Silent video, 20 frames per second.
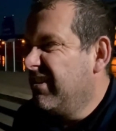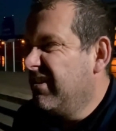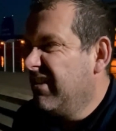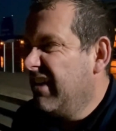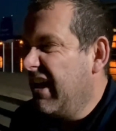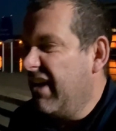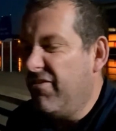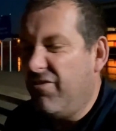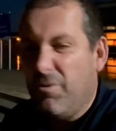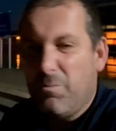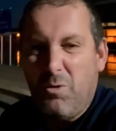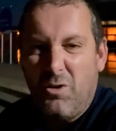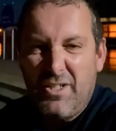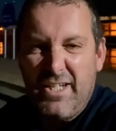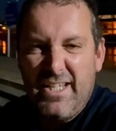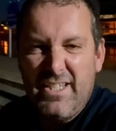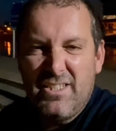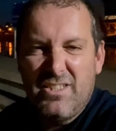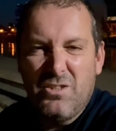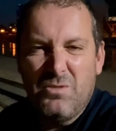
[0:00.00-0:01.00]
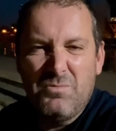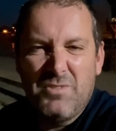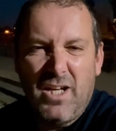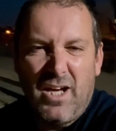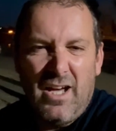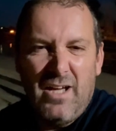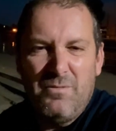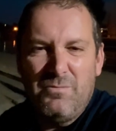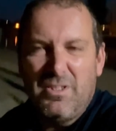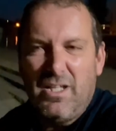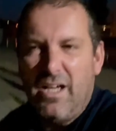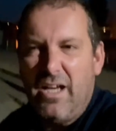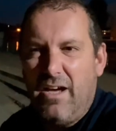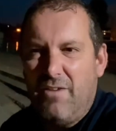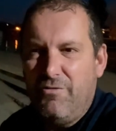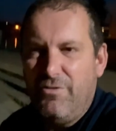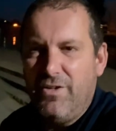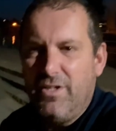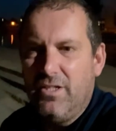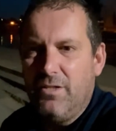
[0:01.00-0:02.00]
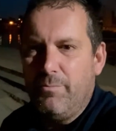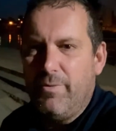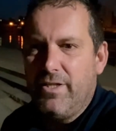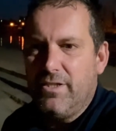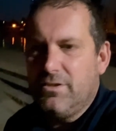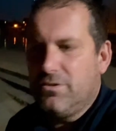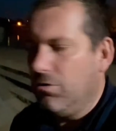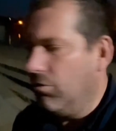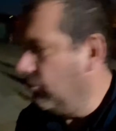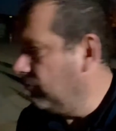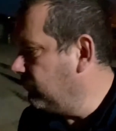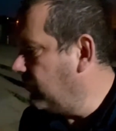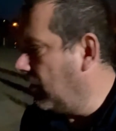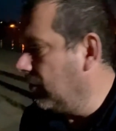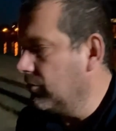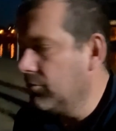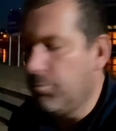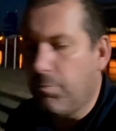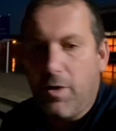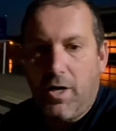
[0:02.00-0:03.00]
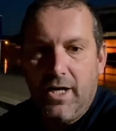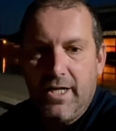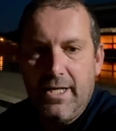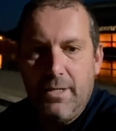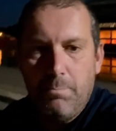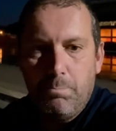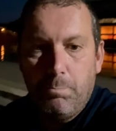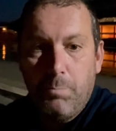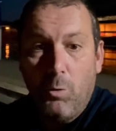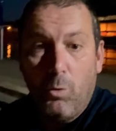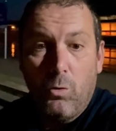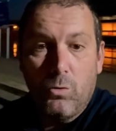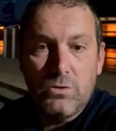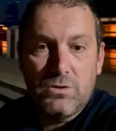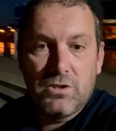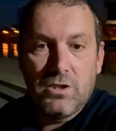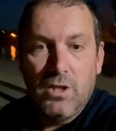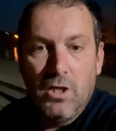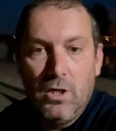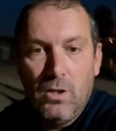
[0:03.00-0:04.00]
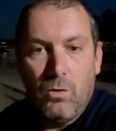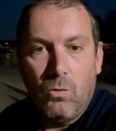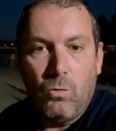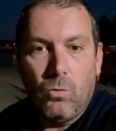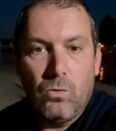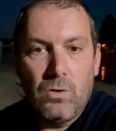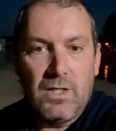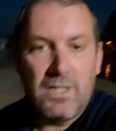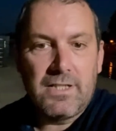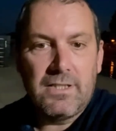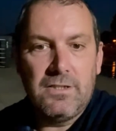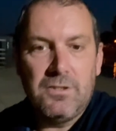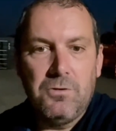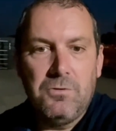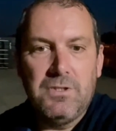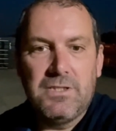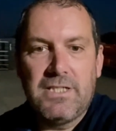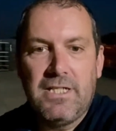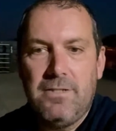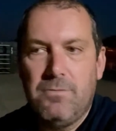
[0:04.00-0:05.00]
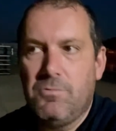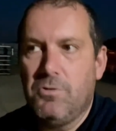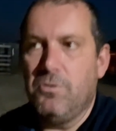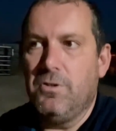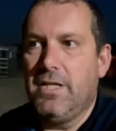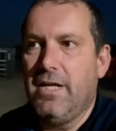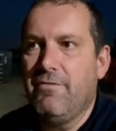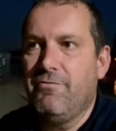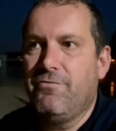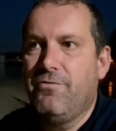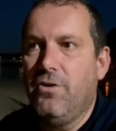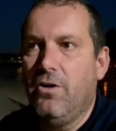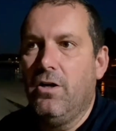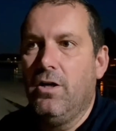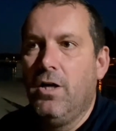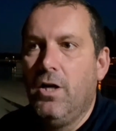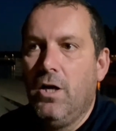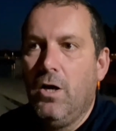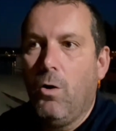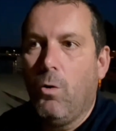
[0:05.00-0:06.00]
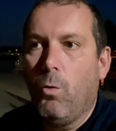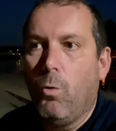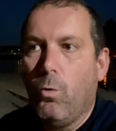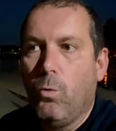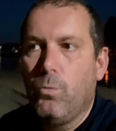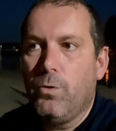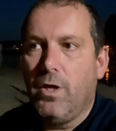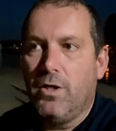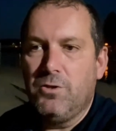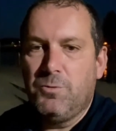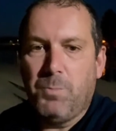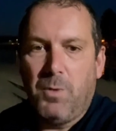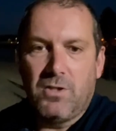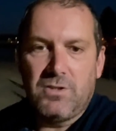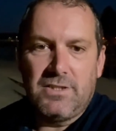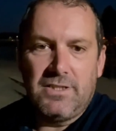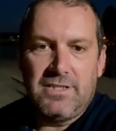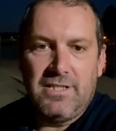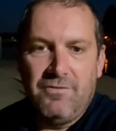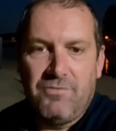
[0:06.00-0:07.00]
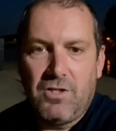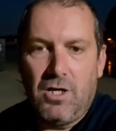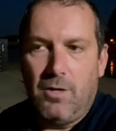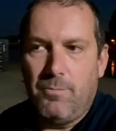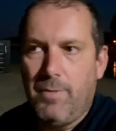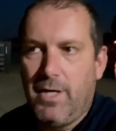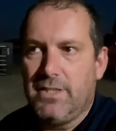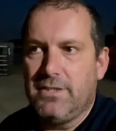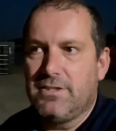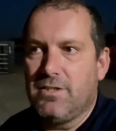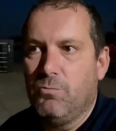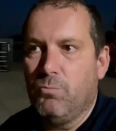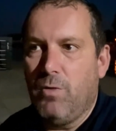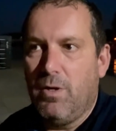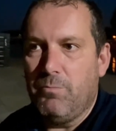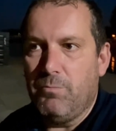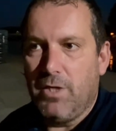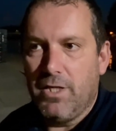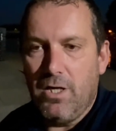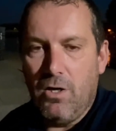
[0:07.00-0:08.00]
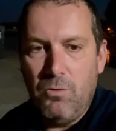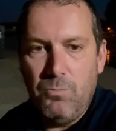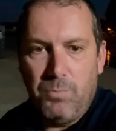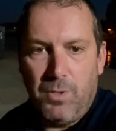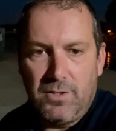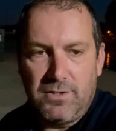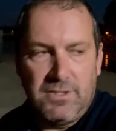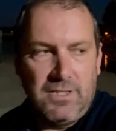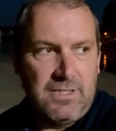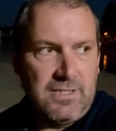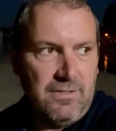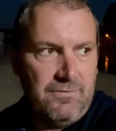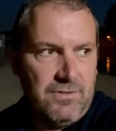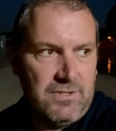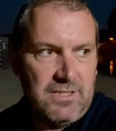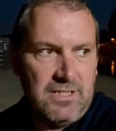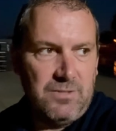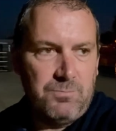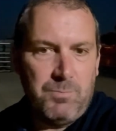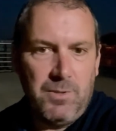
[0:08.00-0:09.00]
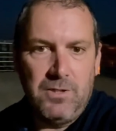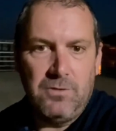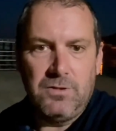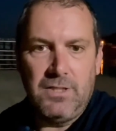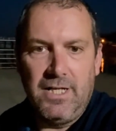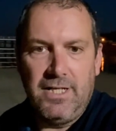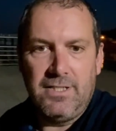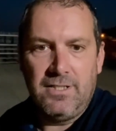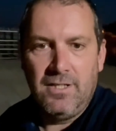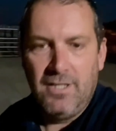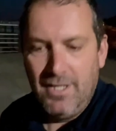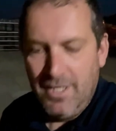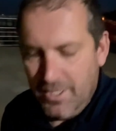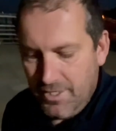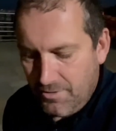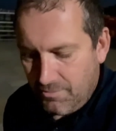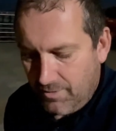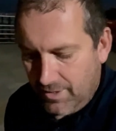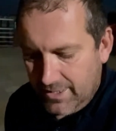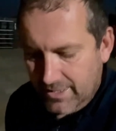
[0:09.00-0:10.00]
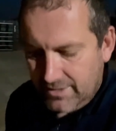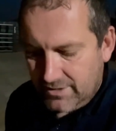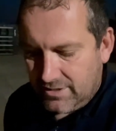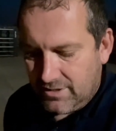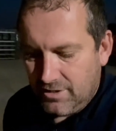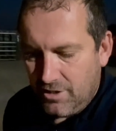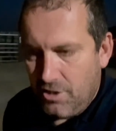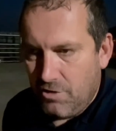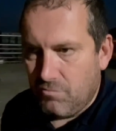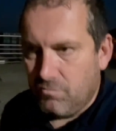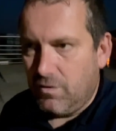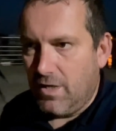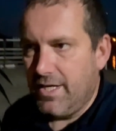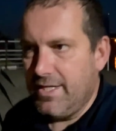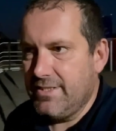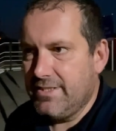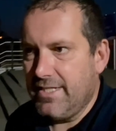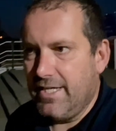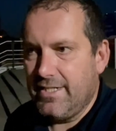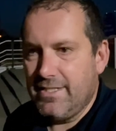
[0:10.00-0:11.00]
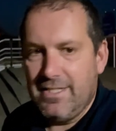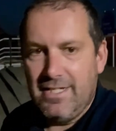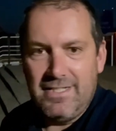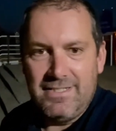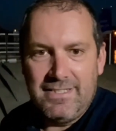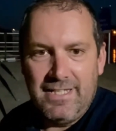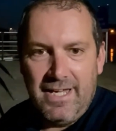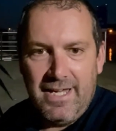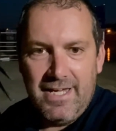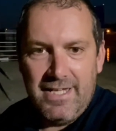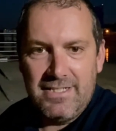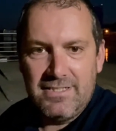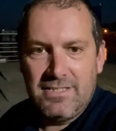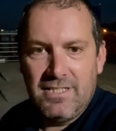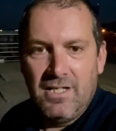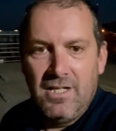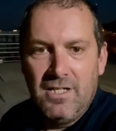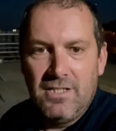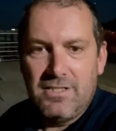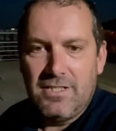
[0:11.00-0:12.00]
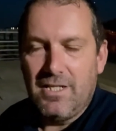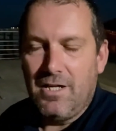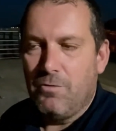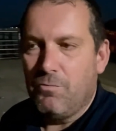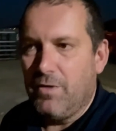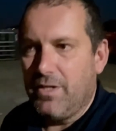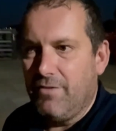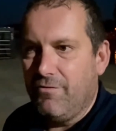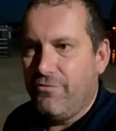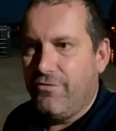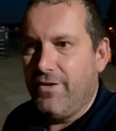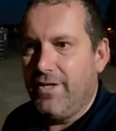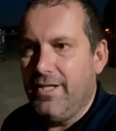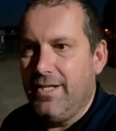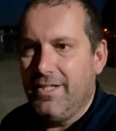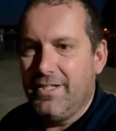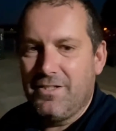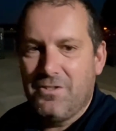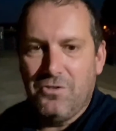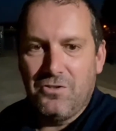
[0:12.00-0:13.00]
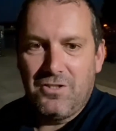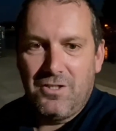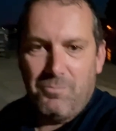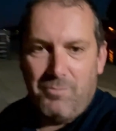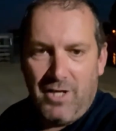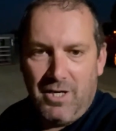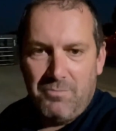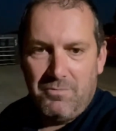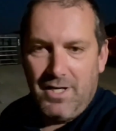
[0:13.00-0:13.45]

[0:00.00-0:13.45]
if I'm honest, sometimes I feel a bit sort of wronged by it, but all I can do is keep doing it for all those positive comments. And when my own positivity is building, when it's raising as it is, when I'm feeling good about my